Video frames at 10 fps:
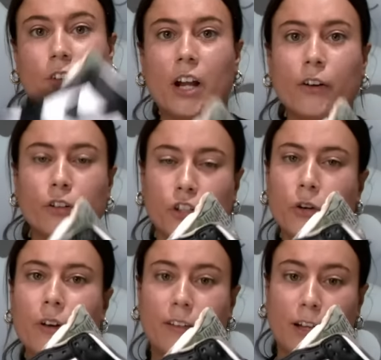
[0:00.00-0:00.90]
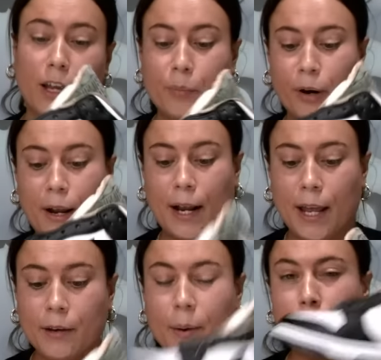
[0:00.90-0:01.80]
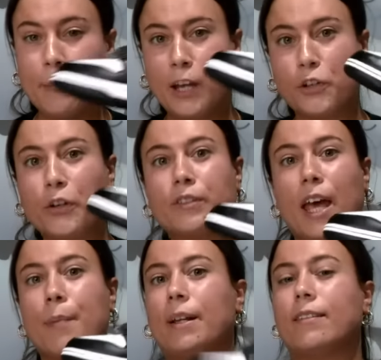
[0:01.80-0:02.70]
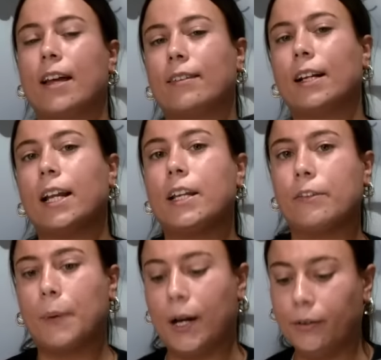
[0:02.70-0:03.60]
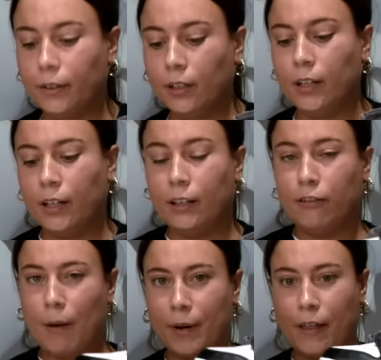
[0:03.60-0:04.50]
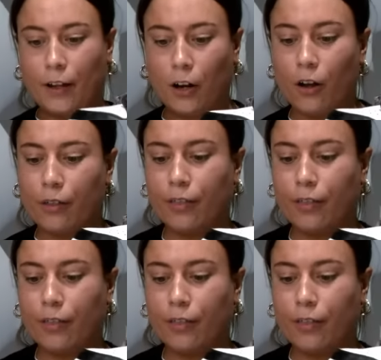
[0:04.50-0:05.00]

now your shoe is looking pretty clean. Make sure your table is nice and clean as well. Grab another cloth